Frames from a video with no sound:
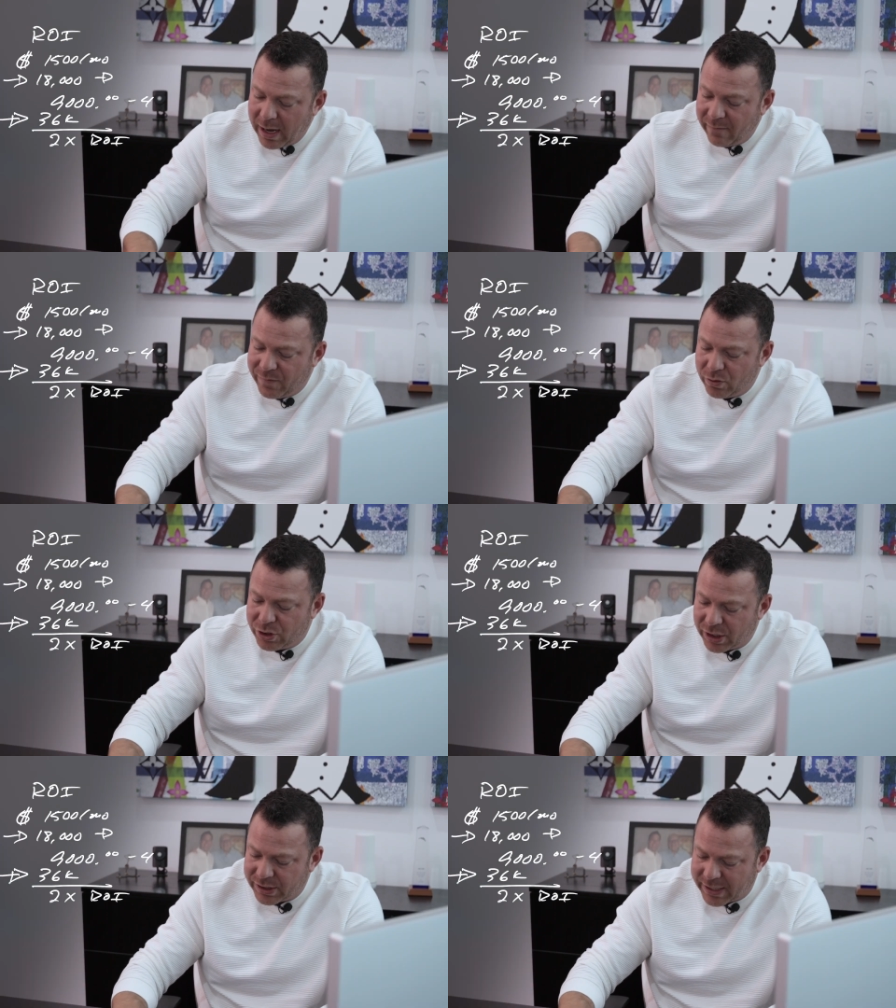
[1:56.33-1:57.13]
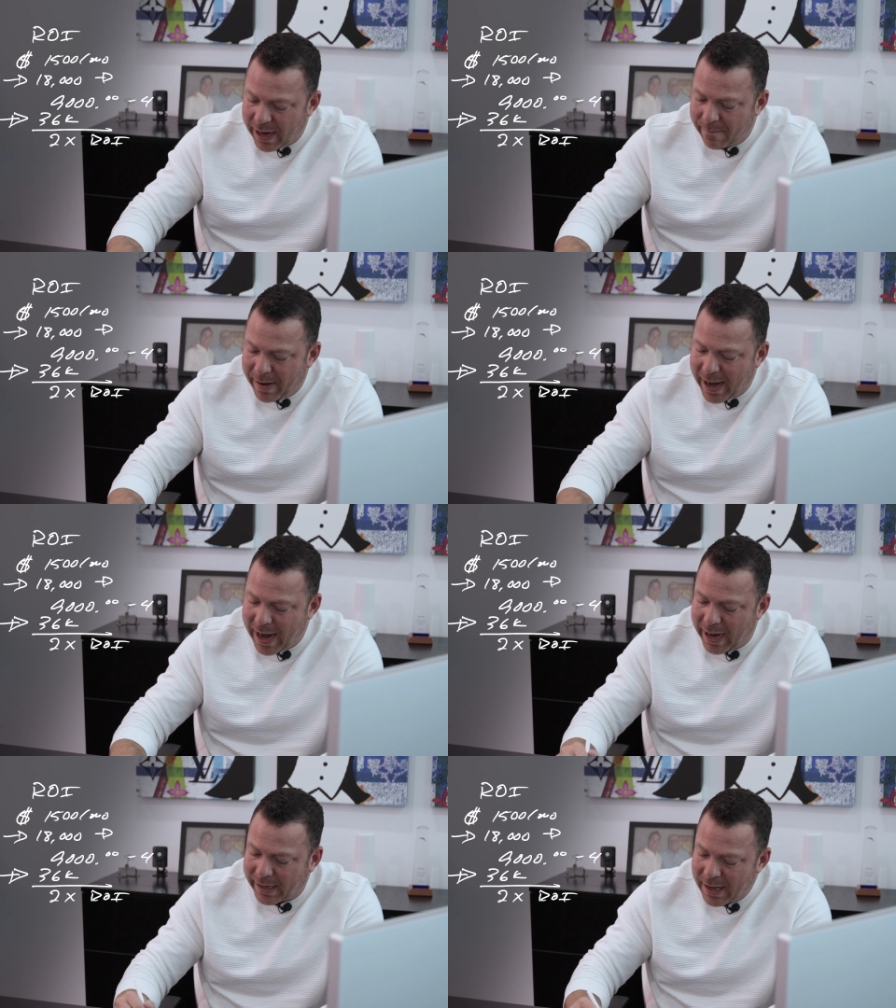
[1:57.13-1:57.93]
if you just got
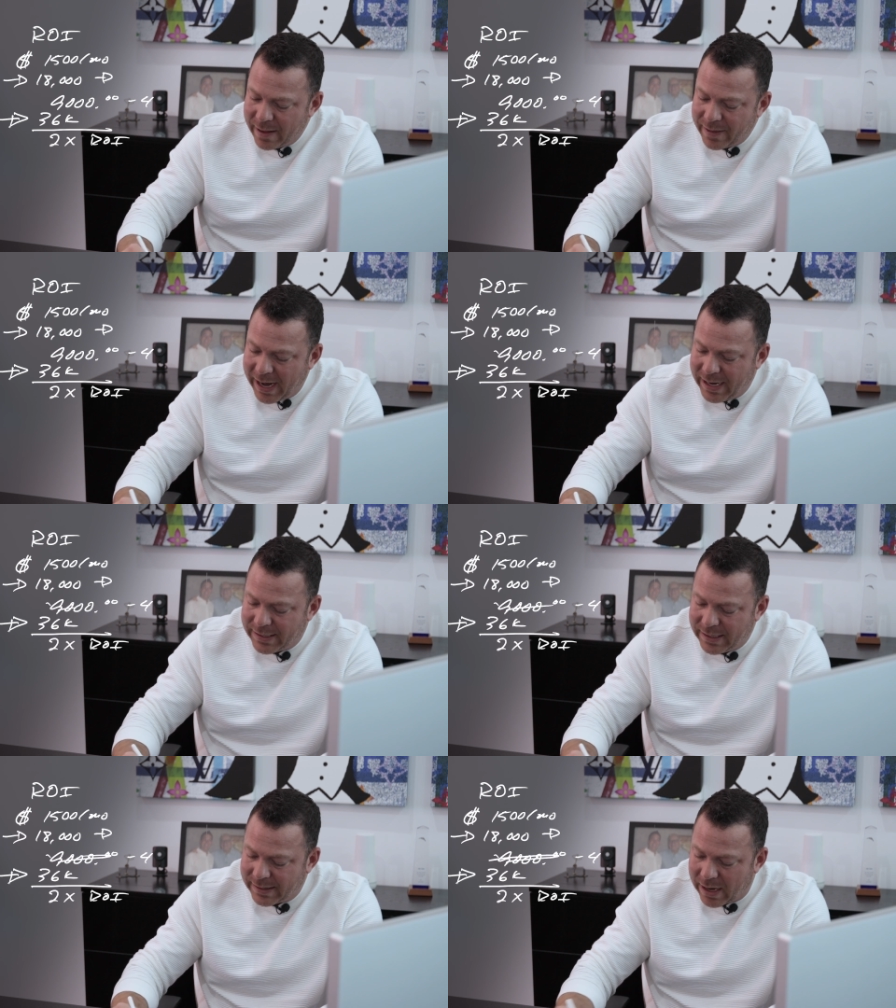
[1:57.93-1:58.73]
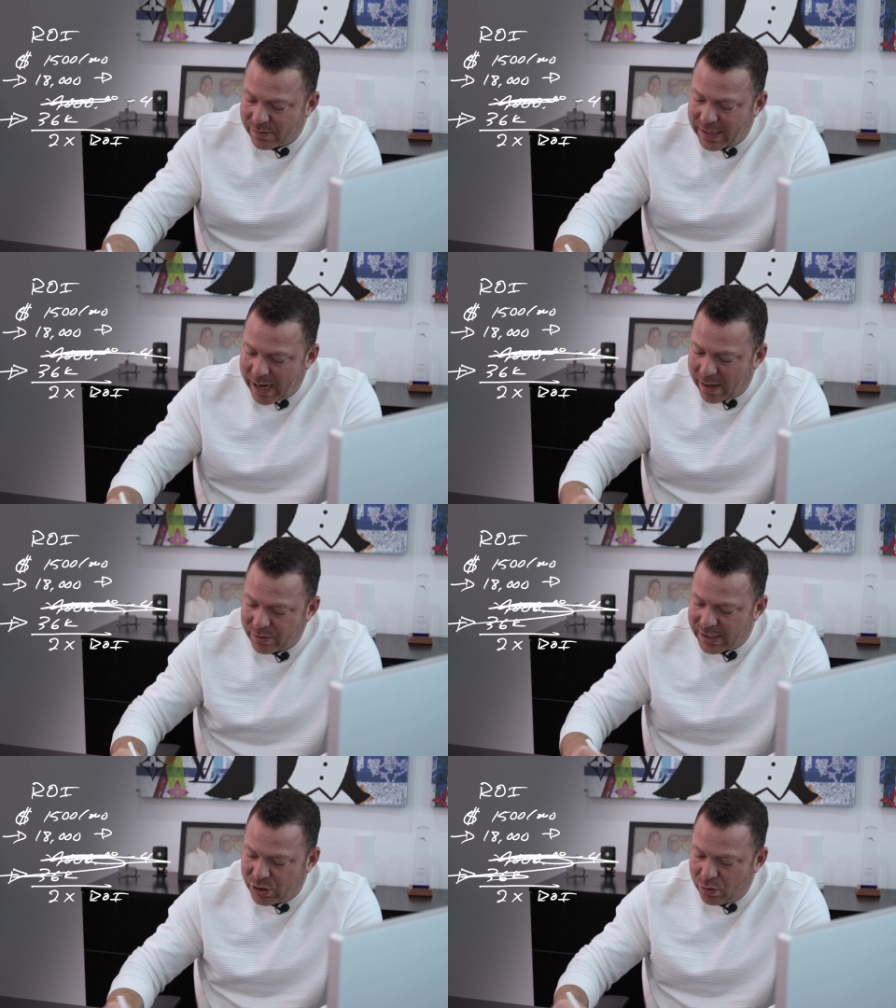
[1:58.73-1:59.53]
back the
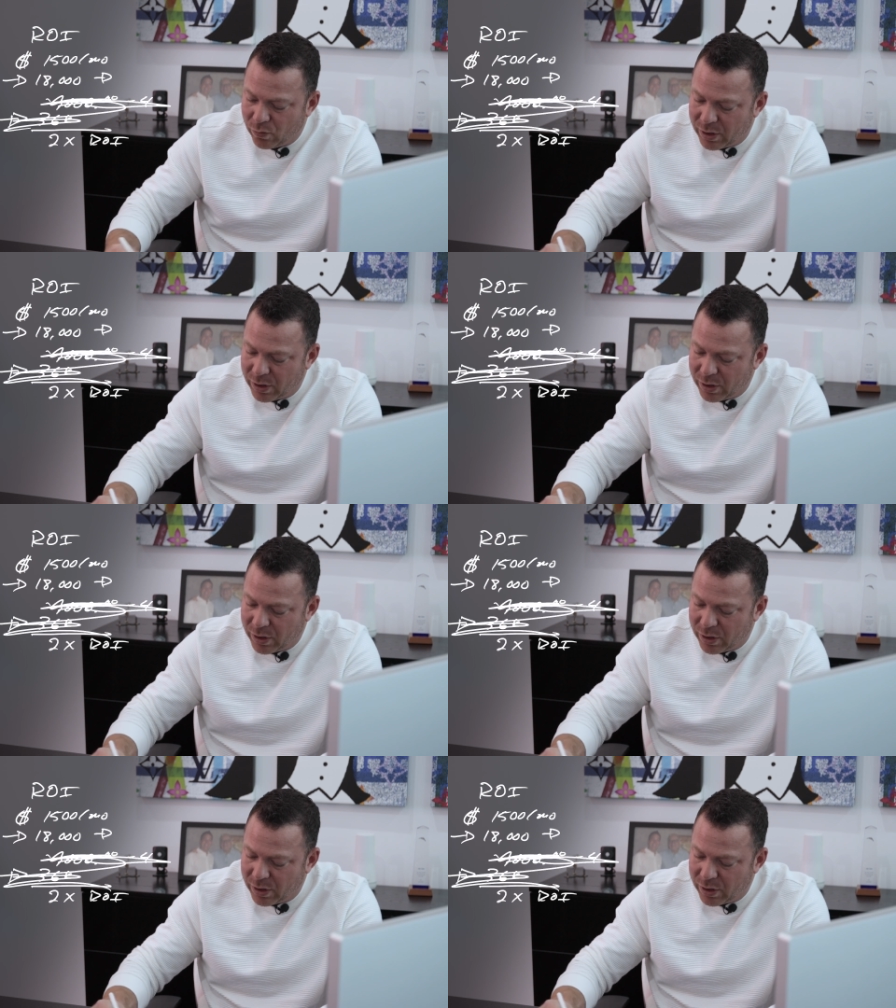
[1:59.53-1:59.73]
$18,000 that you